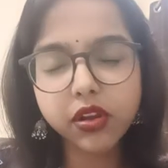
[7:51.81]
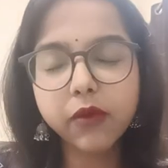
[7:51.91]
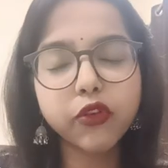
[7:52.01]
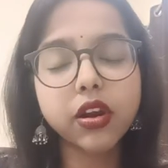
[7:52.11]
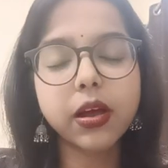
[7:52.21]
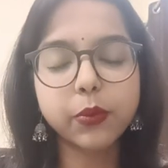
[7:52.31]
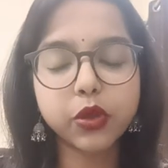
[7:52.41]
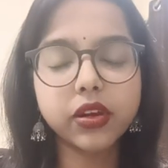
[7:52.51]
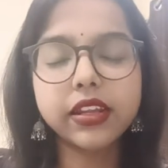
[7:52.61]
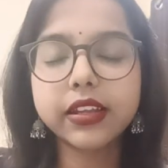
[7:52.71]
for
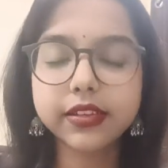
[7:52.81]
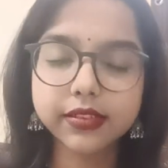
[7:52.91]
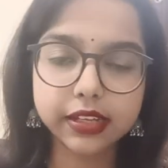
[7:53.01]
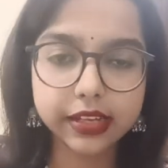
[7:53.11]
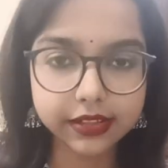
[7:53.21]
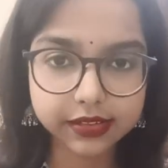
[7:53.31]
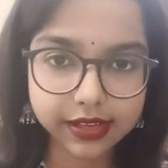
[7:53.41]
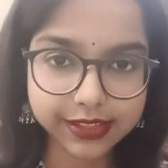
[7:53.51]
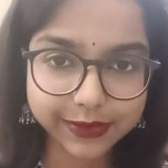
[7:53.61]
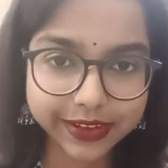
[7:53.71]
community resilience
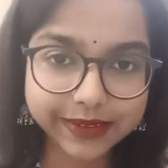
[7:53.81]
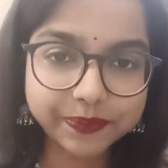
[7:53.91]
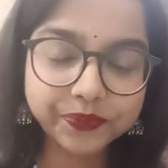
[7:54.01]
as well.